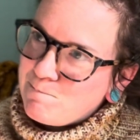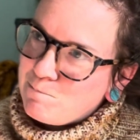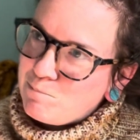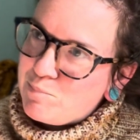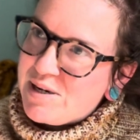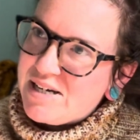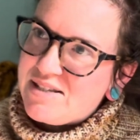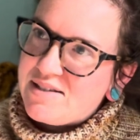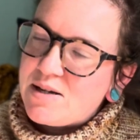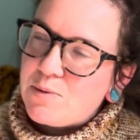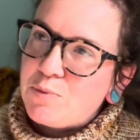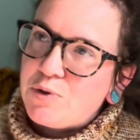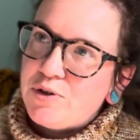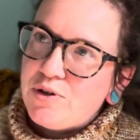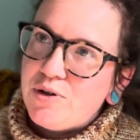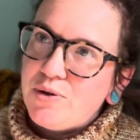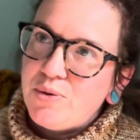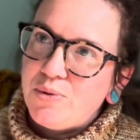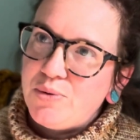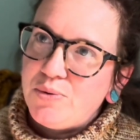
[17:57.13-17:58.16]
by someone
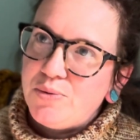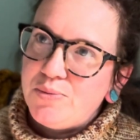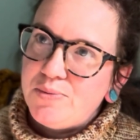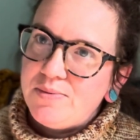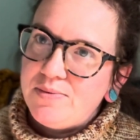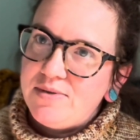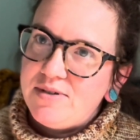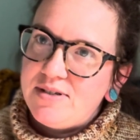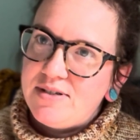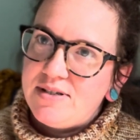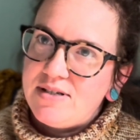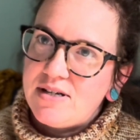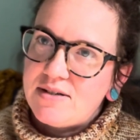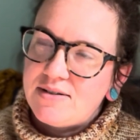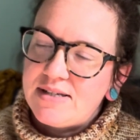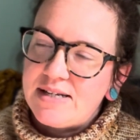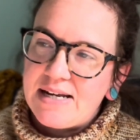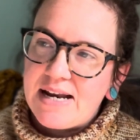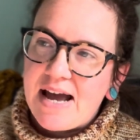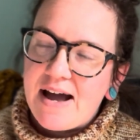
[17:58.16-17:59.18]
who
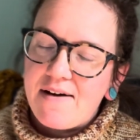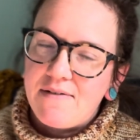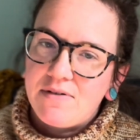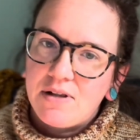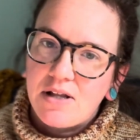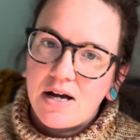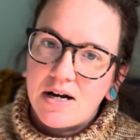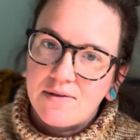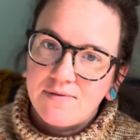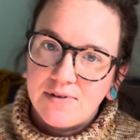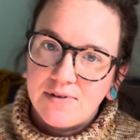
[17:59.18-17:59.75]
doesn't have a lot of